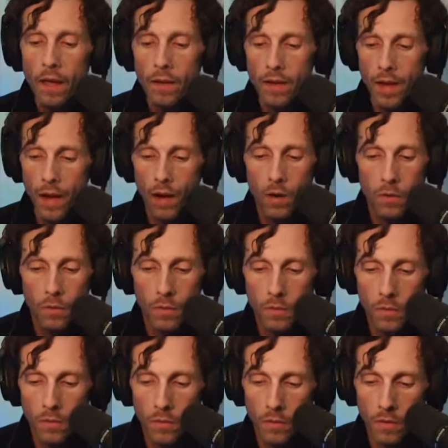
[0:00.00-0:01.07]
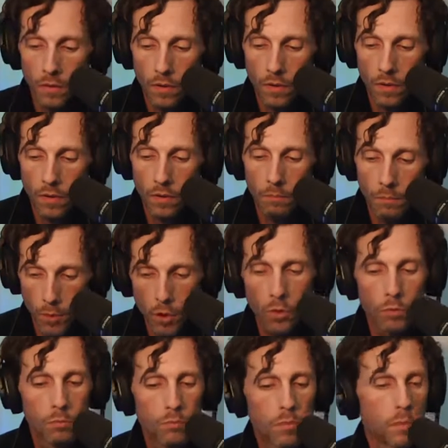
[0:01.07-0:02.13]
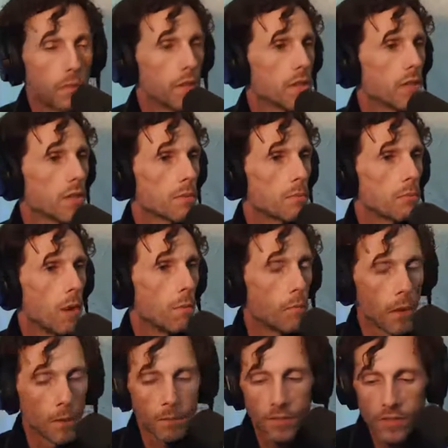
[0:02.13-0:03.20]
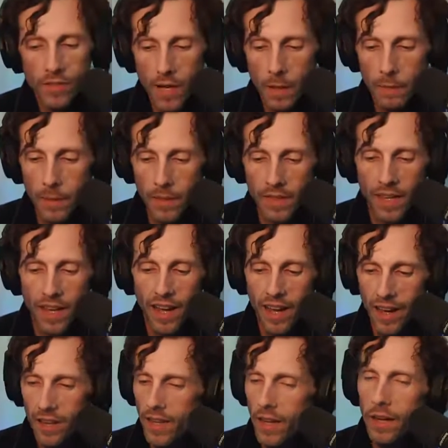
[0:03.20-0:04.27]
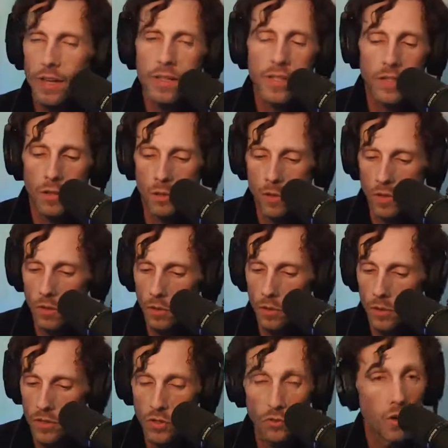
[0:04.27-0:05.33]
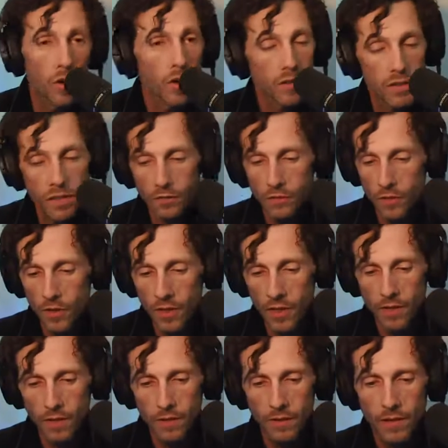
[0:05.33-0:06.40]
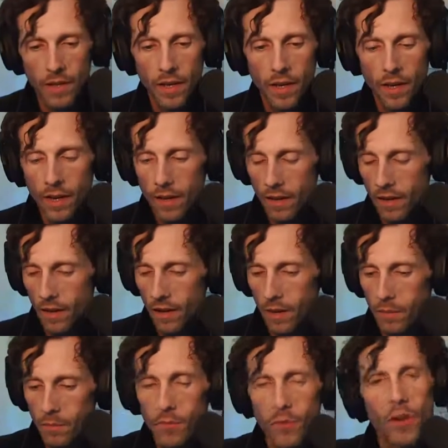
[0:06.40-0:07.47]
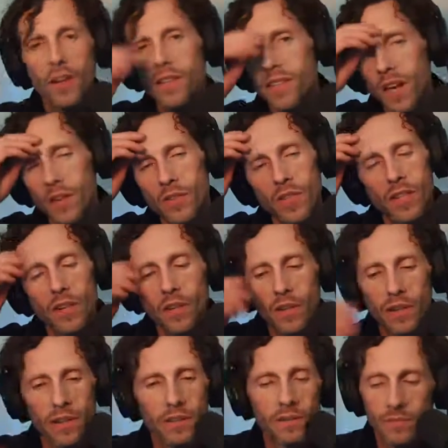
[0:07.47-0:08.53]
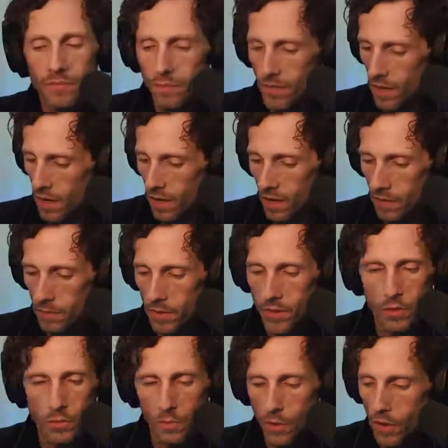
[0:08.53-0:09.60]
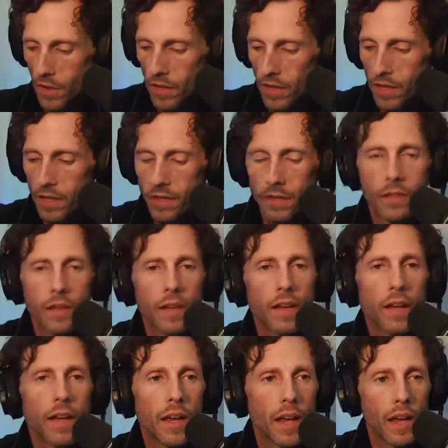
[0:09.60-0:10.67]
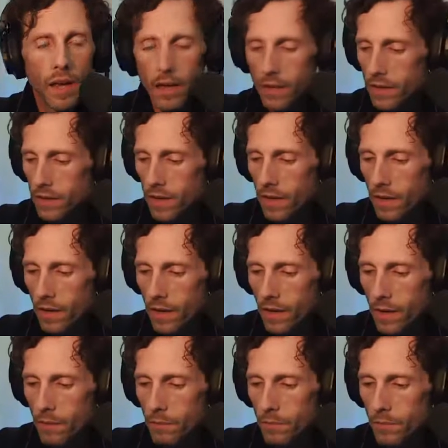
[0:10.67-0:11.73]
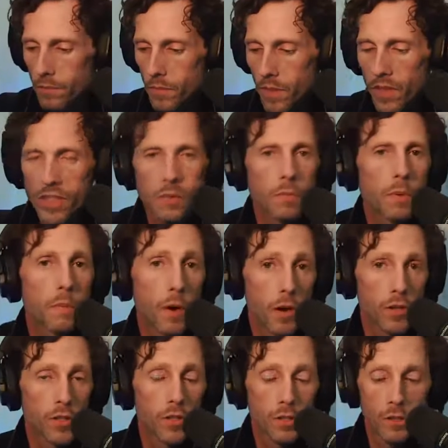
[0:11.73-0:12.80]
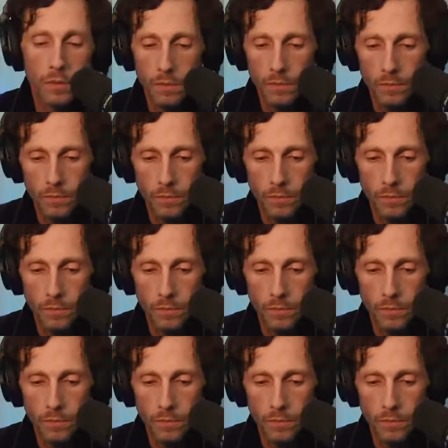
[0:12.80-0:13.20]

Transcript: Now, boom. Let me just abruptly stop it. Yay, that is so cool. It's royalty free. Friends, how's it going? It's your boy again. And this will be part two